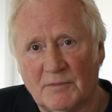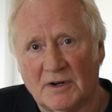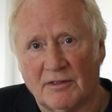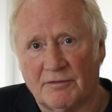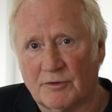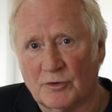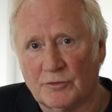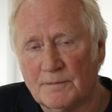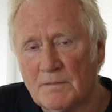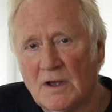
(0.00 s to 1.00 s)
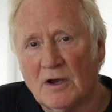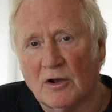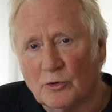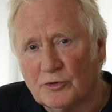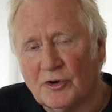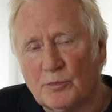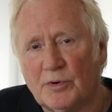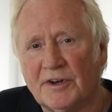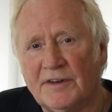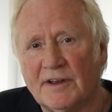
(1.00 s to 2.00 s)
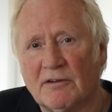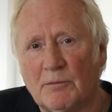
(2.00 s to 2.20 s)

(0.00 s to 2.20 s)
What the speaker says: ml of the fruit. I'll also put in there a